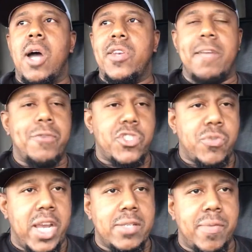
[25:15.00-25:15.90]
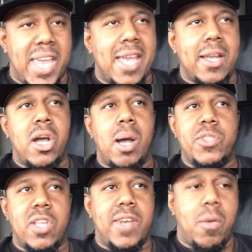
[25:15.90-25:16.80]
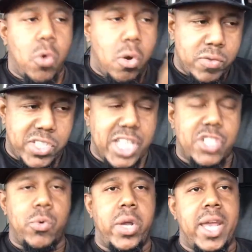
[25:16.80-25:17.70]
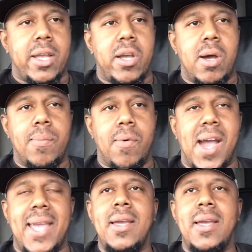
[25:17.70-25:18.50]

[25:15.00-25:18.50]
different streams of income and stuff. They want residual income, right?